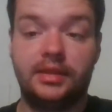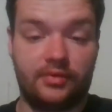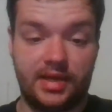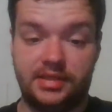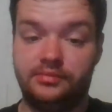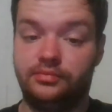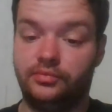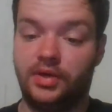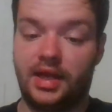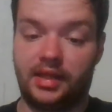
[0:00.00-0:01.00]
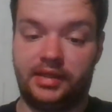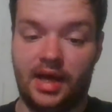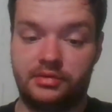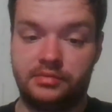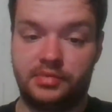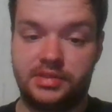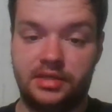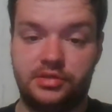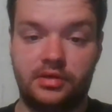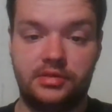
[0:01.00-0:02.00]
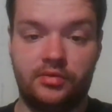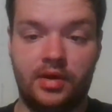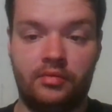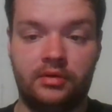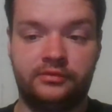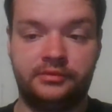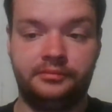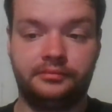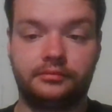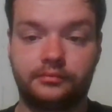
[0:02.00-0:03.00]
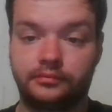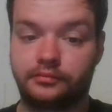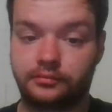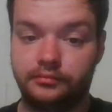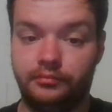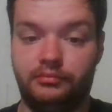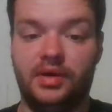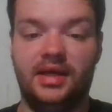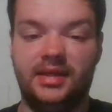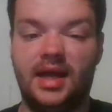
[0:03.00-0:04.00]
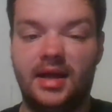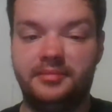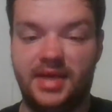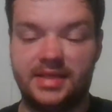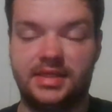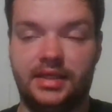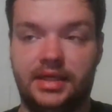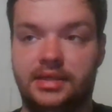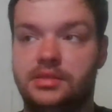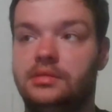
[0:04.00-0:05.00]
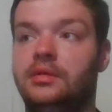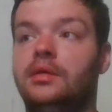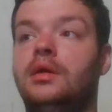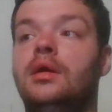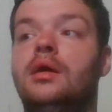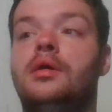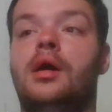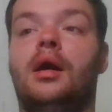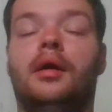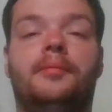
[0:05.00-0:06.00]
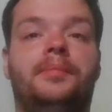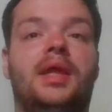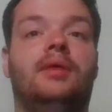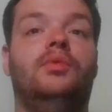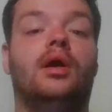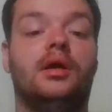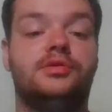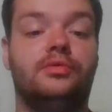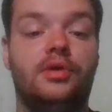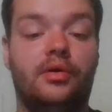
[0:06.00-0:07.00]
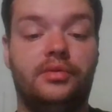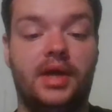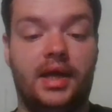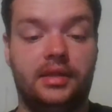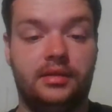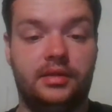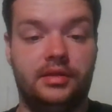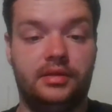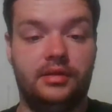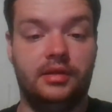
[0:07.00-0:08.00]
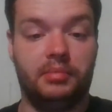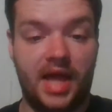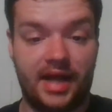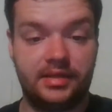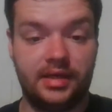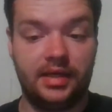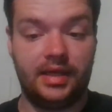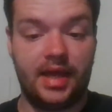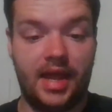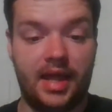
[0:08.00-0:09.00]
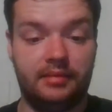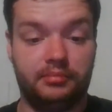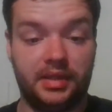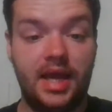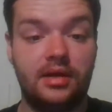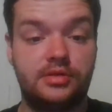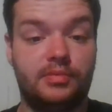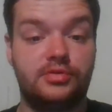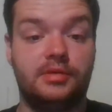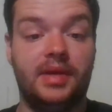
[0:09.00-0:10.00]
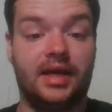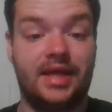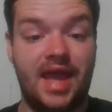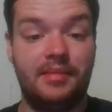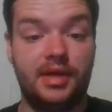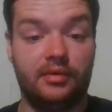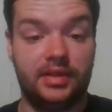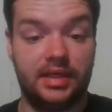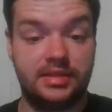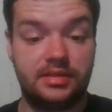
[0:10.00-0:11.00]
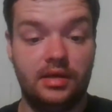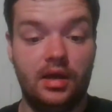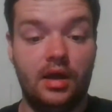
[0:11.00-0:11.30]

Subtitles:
Granted, we're not 1,000% sure it's a werewolf, but I'm guessing it is. And we also know that the Black Knight and Blade are supposed to make a cameo in this,